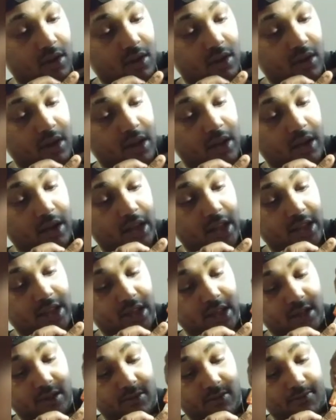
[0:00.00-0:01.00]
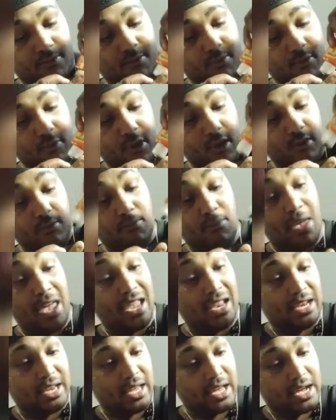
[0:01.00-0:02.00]
and this is
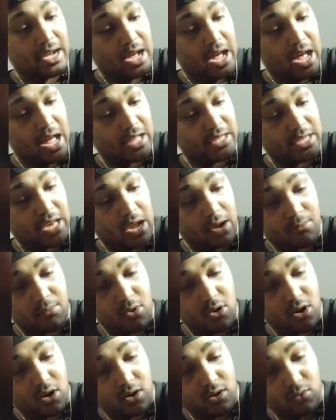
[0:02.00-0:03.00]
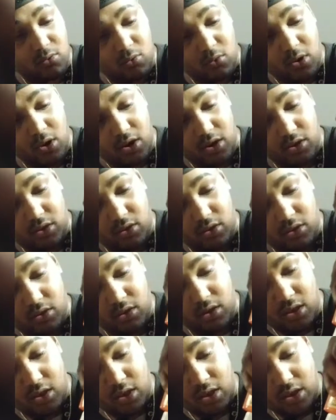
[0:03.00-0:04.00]
mainly a contact part where
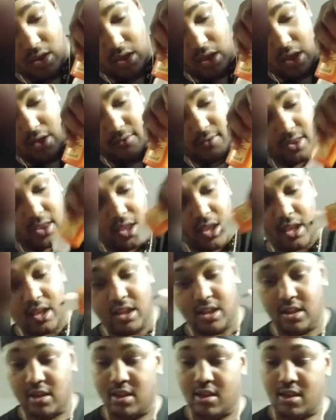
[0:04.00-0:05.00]
everything